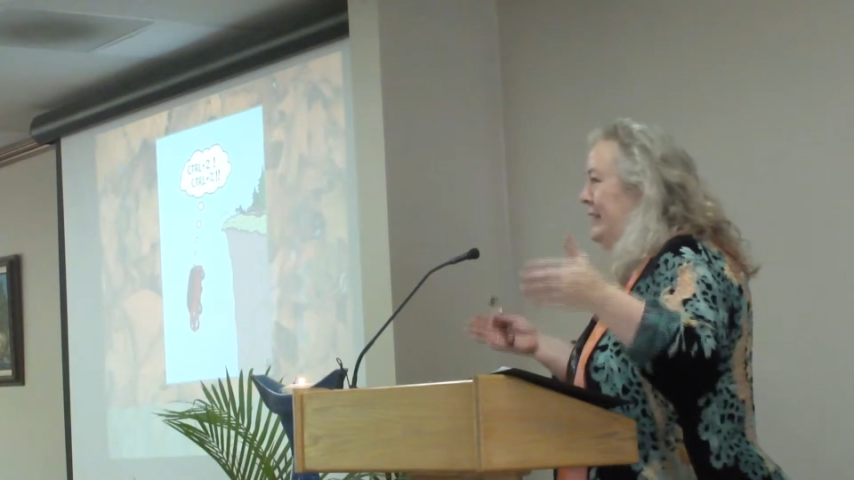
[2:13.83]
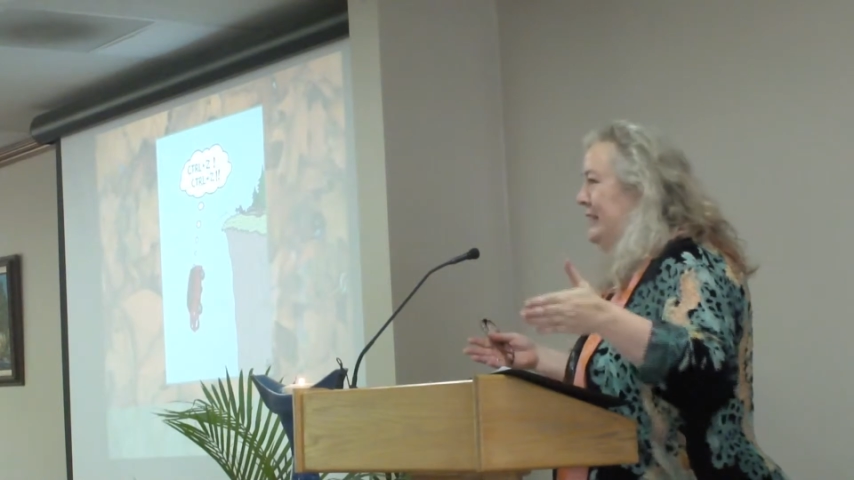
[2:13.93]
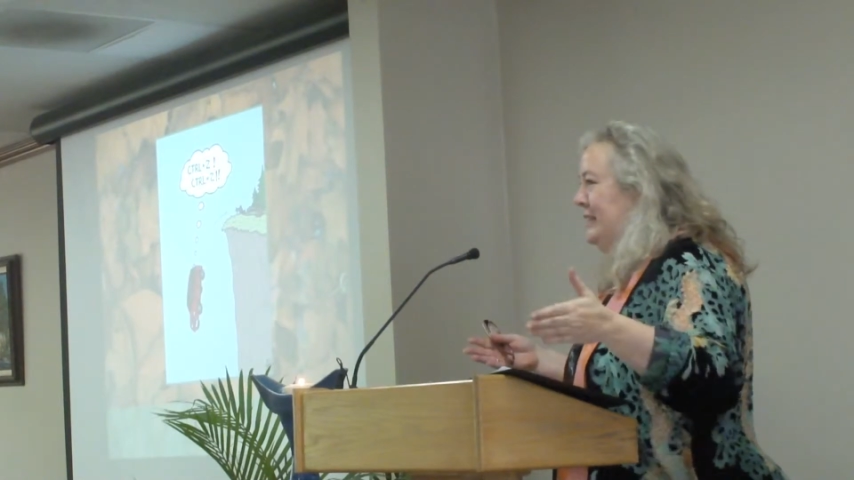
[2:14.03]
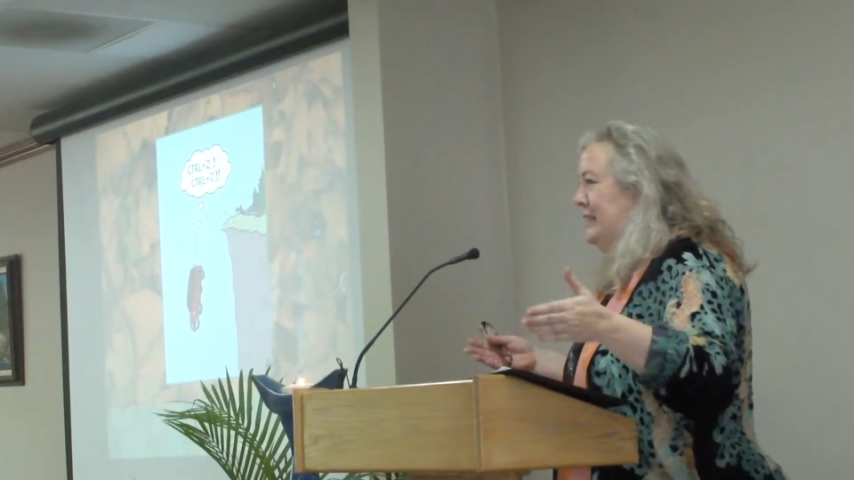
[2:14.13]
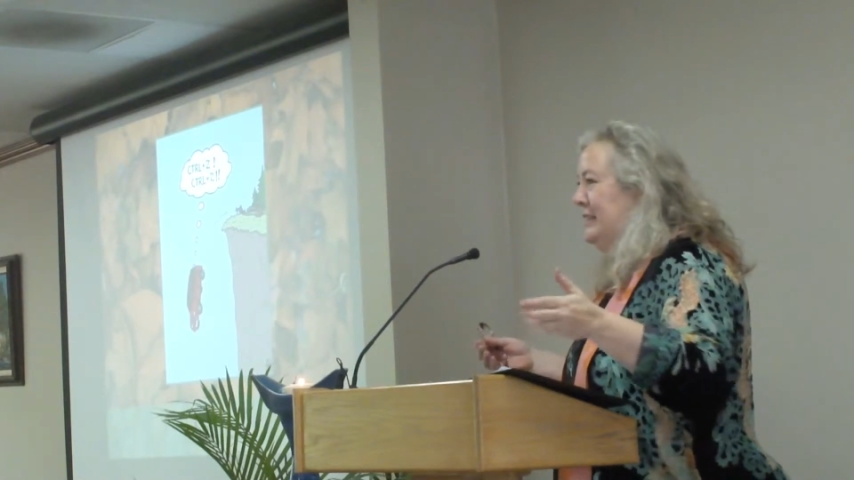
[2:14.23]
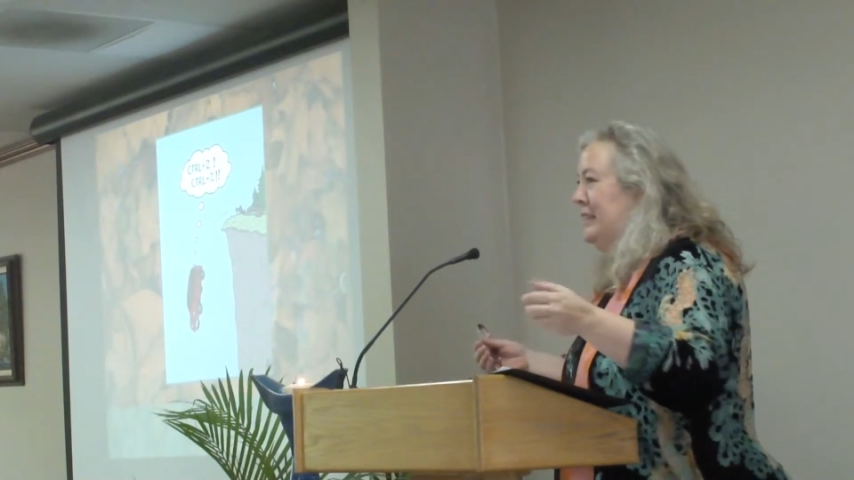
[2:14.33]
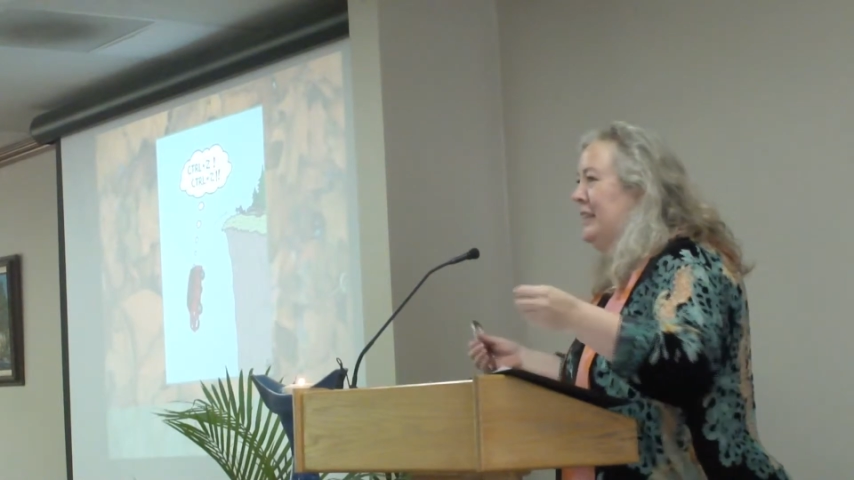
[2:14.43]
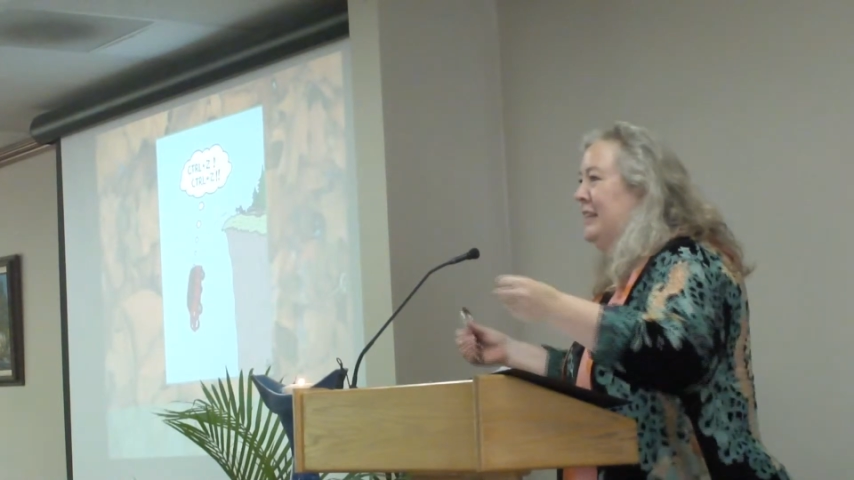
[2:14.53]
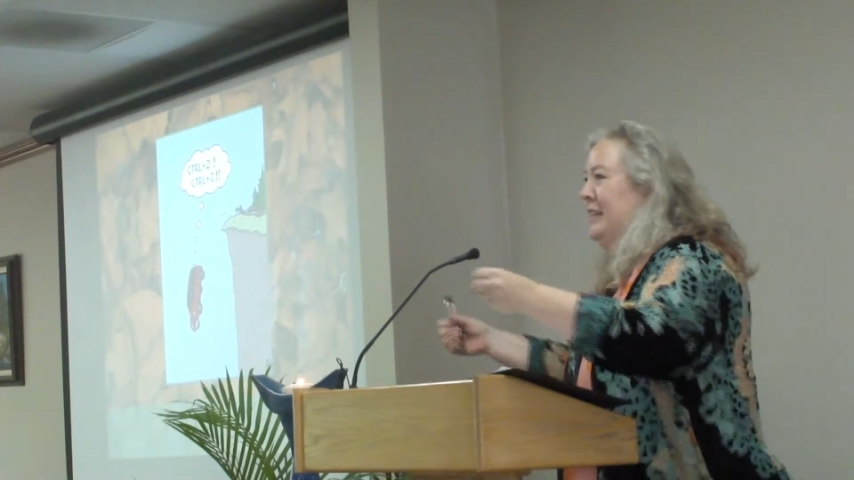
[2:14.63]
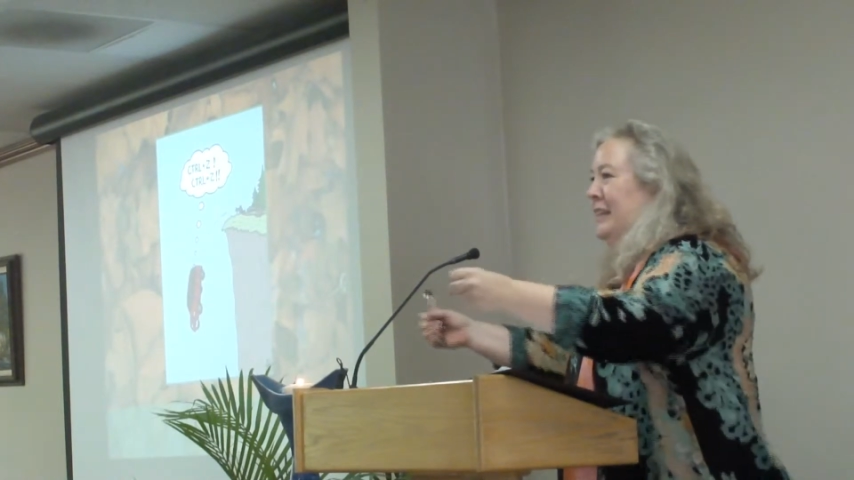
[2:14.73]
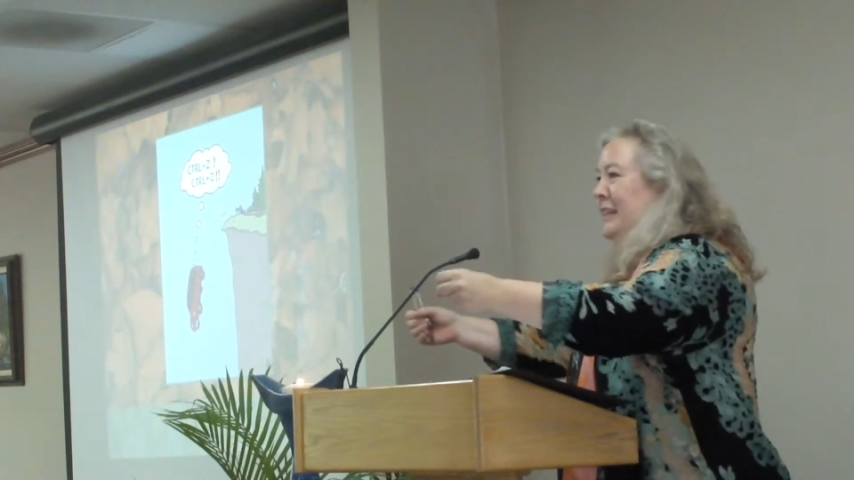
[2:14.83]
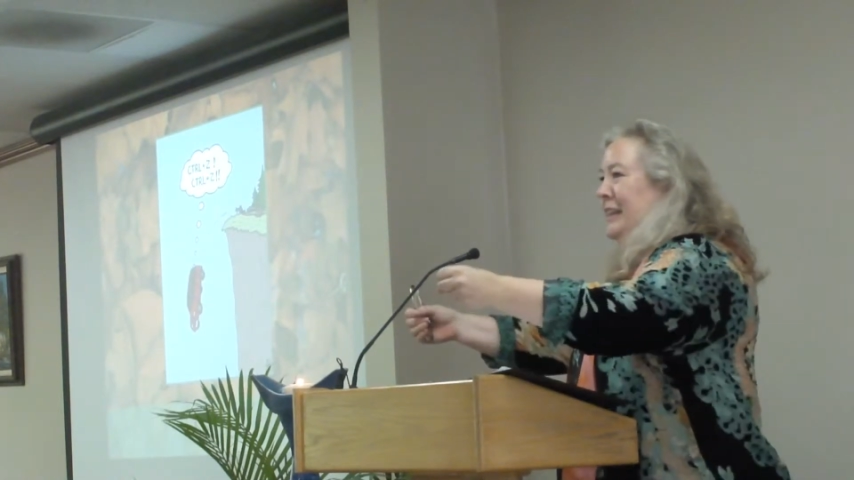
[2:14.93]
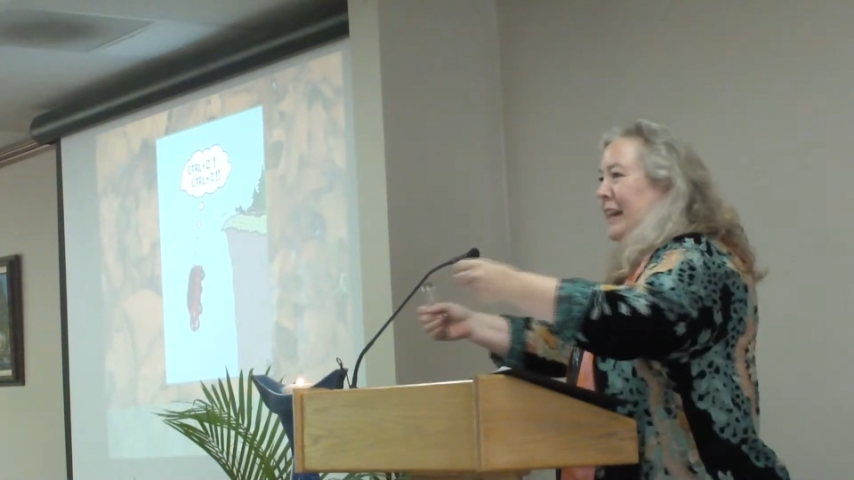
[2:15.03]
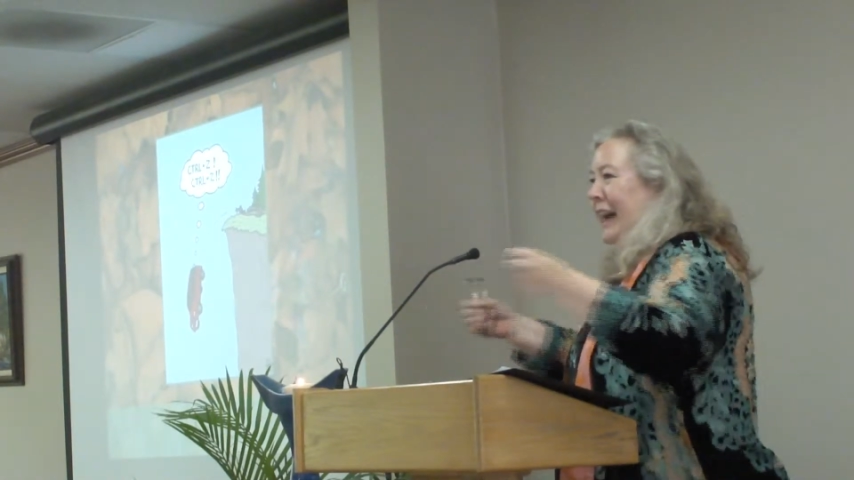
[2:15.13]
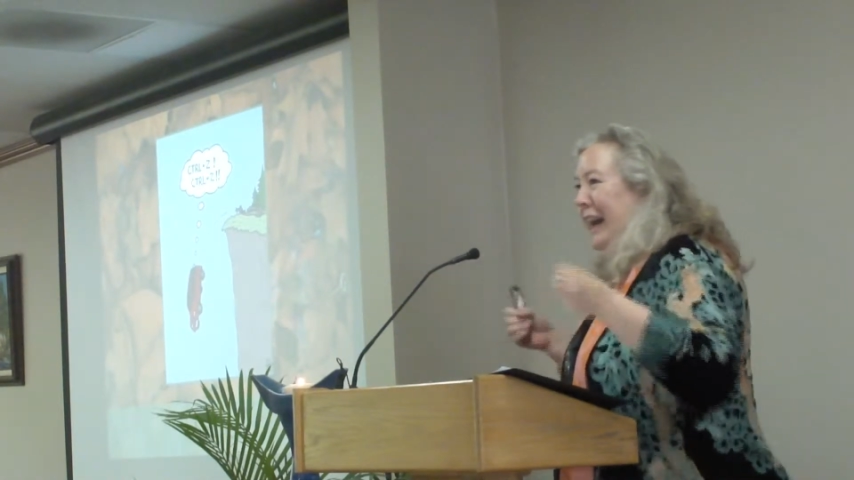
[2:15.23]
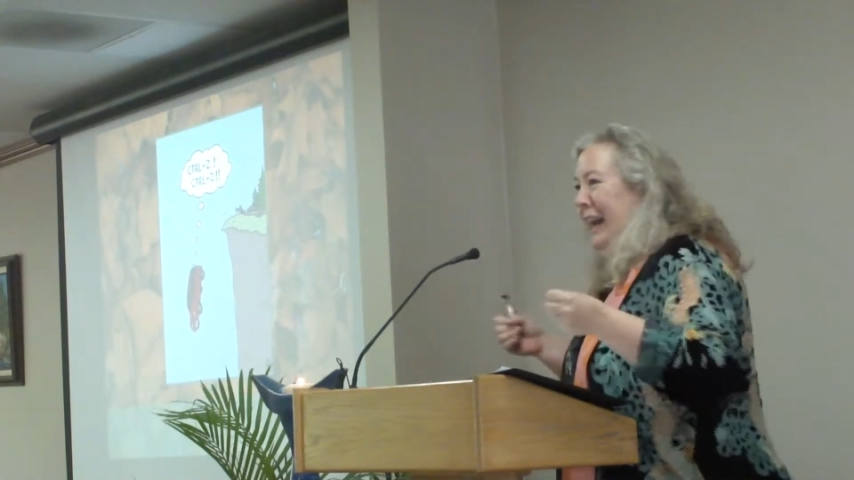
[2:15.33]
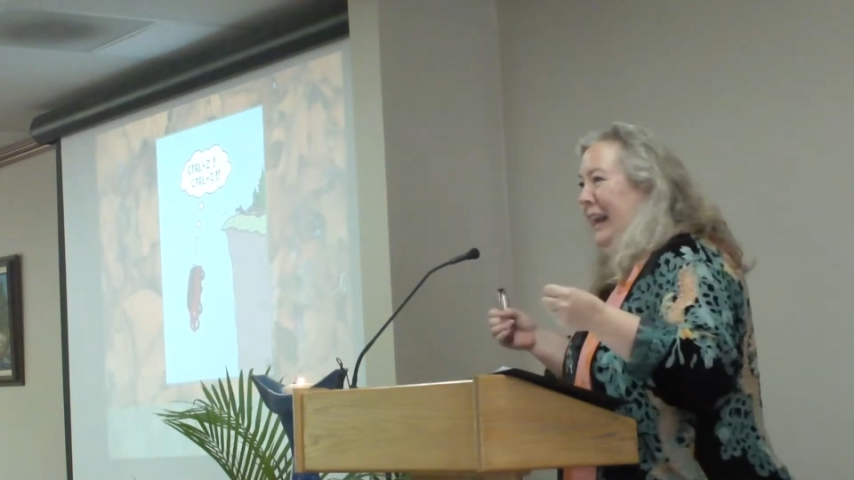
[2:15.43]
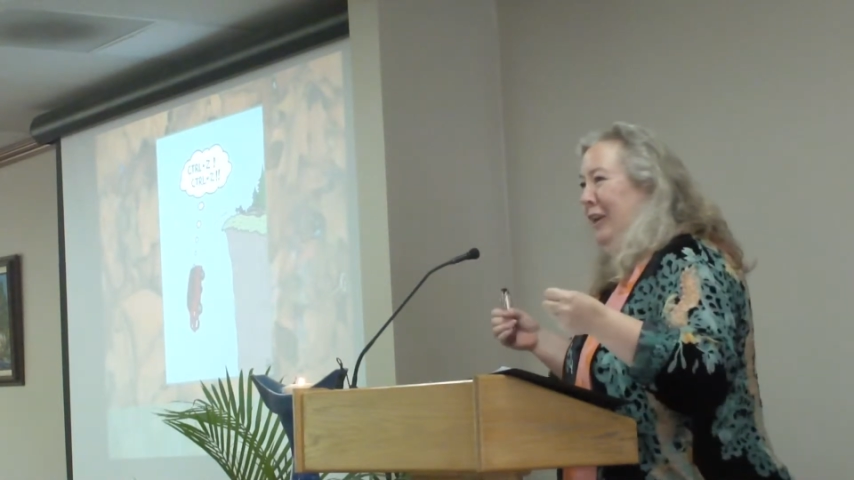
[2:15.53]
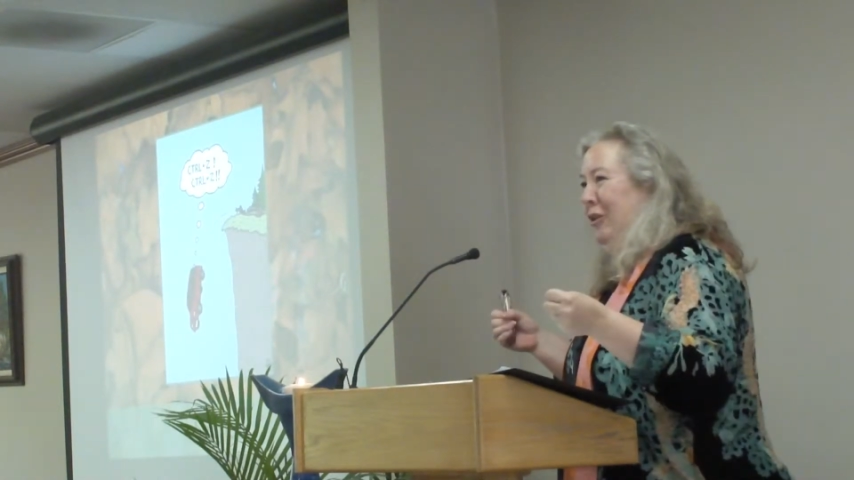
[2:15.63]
I didn't. I